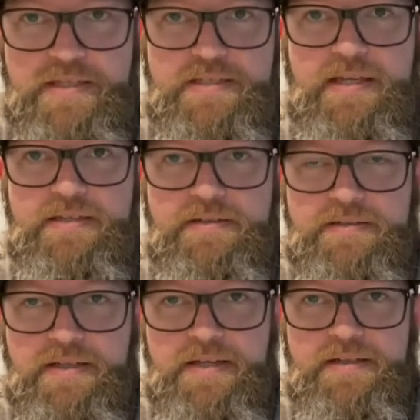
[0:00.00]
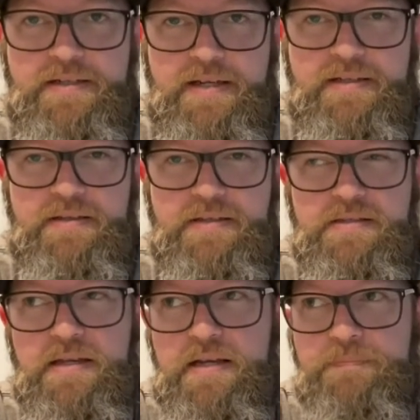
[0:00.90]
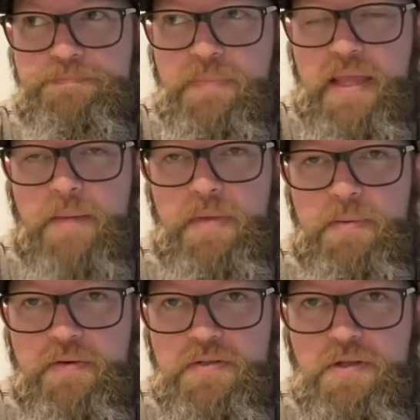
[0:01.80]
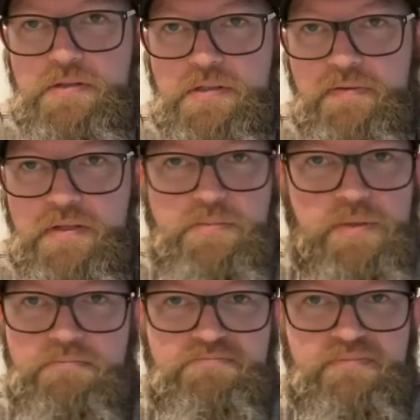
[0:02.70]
The scene can be a bit of a sausage fest, but